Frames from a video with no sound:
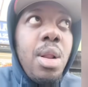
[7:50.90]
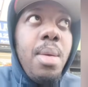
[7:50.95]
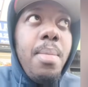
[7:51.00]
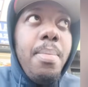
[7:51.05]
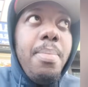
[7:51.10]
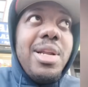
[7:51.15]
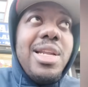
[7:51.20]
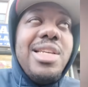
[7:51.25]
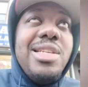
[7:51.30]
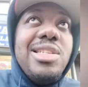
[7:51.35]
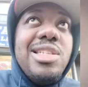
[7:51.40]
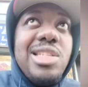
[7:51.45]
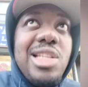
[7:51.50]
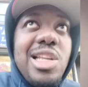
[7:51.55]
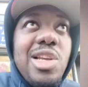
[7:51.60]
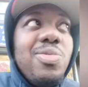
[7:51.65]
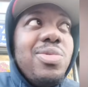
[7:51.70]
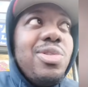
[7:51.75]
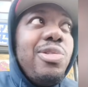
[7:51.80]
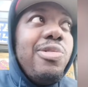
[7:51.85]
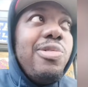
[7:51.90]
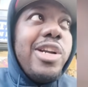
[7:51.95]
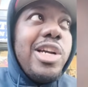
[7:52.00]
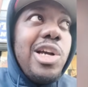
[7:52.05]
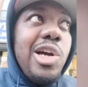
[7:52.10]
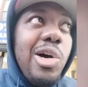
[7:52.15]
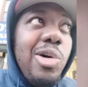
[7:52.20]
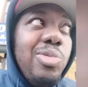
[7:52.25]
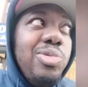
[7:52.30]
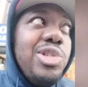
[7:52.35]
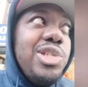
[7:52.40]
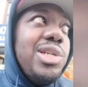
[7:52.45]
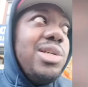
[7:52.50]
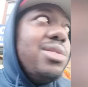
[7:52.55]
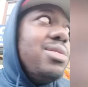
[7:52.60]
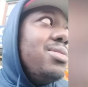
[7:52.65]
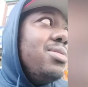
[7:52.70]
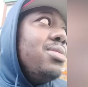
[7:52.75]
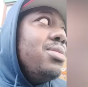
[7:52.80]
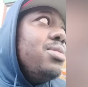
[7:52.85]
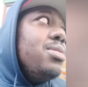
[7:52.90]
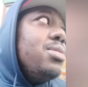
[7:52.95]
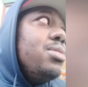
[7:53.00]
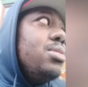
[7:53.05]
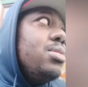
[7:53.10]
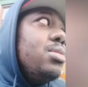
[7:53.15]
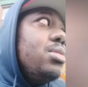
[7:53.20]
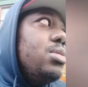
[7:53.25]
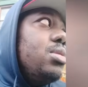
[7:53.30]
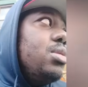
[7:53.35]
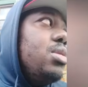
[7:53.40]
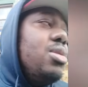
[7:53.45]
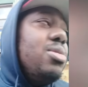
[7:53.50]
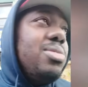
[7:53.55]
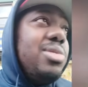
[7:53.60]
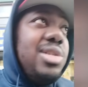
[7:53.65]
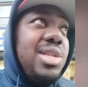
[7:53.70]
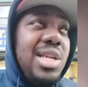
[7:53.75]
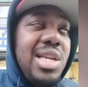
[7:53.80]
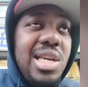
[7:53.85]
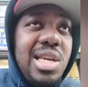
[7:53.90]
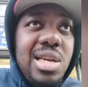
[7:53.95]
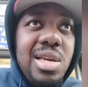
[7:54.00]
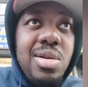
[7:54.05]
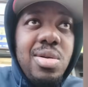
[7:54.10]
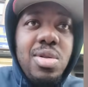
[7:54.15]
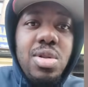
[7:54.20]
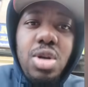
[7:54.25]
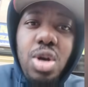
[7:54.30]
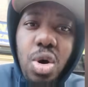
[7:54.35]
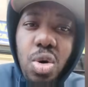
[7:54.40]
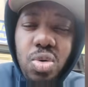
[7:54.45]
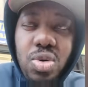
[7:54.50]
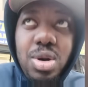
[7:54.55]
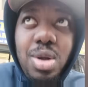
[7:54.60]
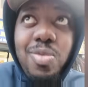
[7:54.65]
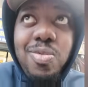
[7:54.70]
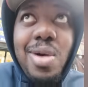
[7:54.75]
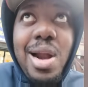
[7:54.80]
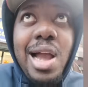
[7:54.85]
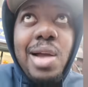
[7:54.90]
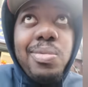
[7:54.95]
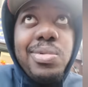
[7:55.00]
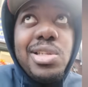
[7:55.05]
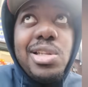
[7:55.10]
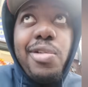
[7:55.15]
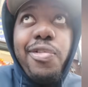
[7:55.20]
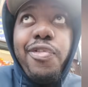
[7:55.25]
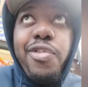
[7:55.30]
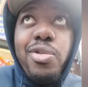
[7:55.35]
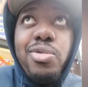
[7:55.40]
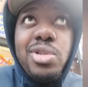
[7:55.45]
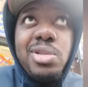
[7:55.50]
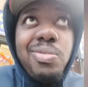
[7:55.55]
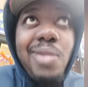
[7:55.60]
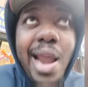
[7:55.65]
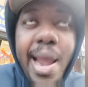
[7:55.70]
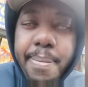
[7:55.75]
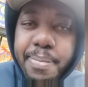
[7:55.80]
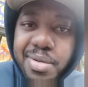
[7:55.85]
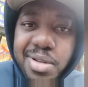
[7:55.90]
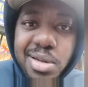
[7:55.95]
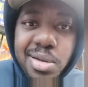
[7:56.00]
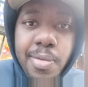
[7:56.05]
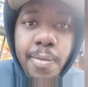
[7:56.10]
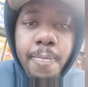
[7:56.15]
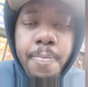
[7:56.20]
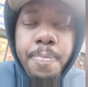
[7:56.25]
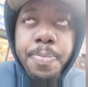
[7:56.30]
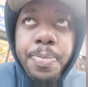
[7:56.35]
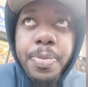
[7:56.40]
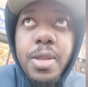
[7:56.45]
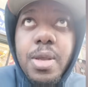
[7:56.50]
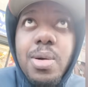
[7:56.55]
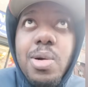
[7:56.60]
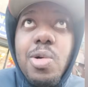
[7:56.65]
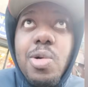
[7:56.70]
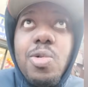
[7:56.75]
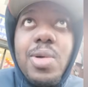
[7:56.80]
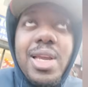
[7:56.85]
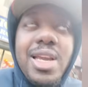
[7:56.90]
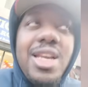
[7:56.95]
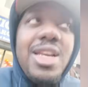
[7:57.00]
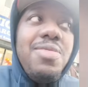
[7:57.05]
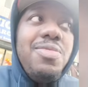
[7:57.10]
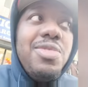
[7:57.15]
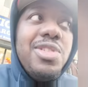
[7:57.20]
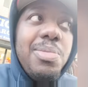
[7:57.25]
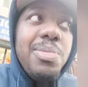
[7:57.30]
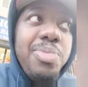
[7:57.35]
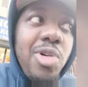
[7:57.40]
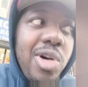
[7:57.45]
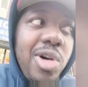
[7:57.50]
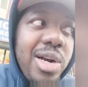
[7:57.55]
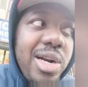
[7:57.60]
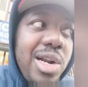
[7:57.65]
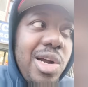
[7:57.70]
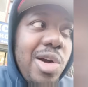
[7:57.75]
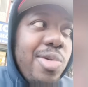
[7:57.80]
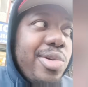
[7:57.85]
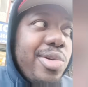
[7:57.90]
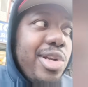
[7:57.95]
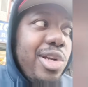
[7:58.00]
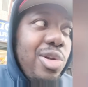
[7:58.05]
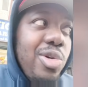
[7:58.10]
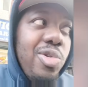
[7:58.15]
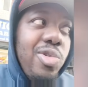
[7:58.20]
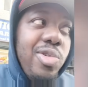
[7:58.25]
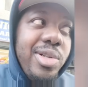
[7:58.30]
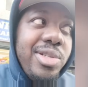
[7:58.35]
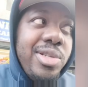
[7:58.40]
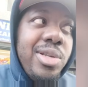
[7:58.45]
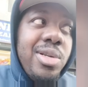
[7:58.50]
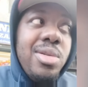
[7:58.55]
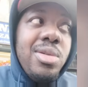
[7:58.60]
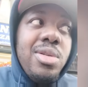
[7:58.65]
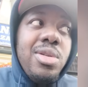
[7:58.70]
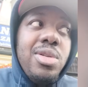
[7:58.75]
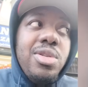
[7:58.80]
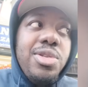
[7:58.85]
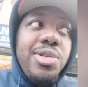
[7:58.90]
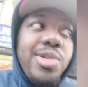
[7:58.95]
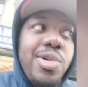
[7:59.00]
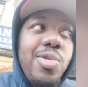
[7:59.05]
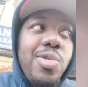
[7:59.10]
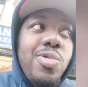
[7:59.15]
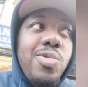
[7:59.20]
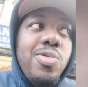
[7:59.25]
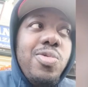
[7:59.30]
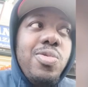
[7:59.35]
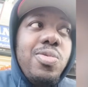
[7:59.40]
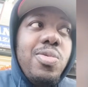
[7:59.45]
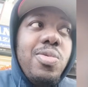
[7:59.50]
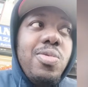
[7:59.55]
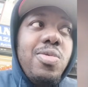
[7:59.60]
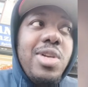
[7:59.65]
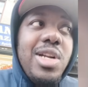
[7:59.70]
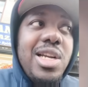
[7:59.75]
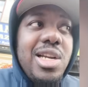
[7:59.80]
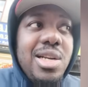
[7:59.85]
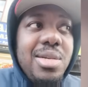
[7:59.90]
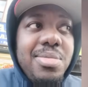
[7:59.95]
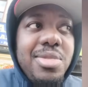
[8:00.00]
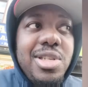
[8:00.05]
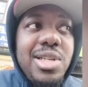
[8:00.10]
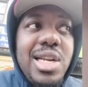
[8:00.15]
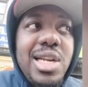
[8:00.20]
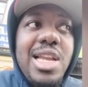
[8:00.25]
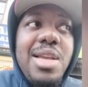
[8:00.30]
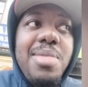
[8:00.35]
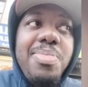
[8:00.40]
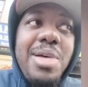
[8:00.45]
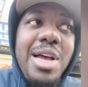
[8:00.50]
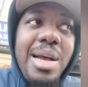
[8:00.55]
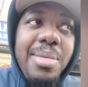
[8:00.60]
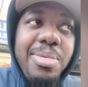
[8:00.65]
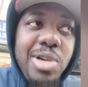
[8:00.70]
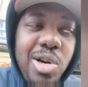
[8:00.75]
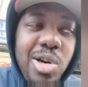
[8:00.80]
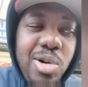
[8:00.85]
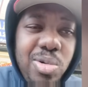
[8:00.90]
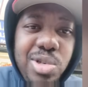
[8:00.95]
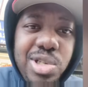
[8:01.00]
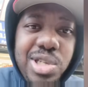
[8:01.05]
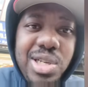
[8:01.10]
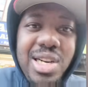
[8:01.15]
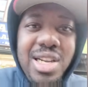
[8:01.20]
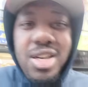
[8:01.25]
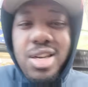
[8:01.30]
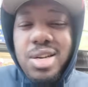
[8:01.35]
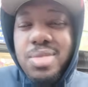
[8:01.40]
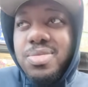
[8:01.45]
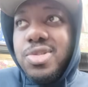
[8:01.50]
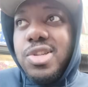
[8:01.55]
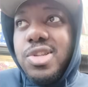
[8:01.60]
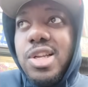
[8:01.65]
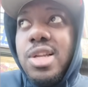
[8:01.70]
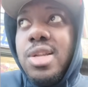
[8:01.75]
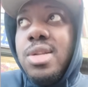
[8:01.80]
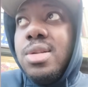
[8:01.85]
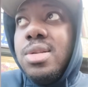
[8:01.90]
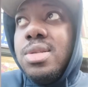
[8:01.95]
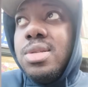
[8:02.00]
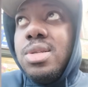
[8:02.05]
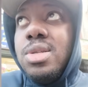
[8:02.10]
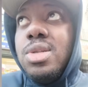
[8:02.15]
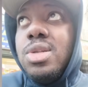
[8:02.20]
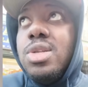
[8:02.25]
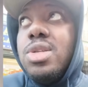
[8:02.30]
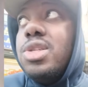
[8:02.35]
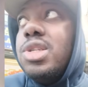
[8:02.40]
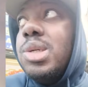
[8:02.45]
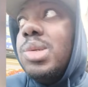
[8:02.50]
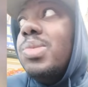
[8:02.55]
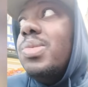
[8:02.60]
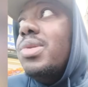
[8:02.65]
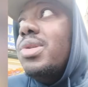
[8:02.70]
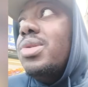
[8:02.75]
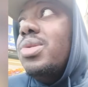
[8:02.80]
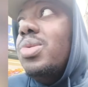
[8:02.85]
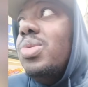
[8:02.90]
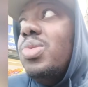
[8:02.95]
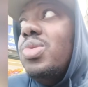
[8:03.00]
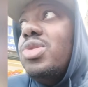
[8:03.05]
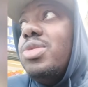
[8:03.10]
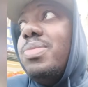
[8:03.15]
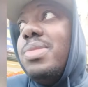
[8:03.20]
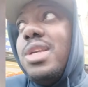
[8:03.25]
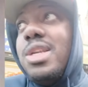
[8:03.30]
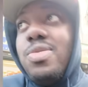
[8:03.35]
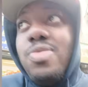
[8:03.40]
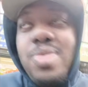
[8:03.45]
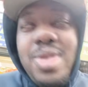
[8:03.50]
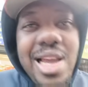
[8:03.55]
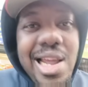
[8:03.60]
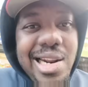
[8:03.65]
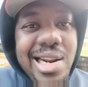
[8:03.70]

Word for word: but he still was for the culture. You know what I'm saying? Coke LaRock was the first rapper. You know, and he was a part of the Herculoids. So when it comes to the hip hop culture and it comes to certain dudes, man, we gotta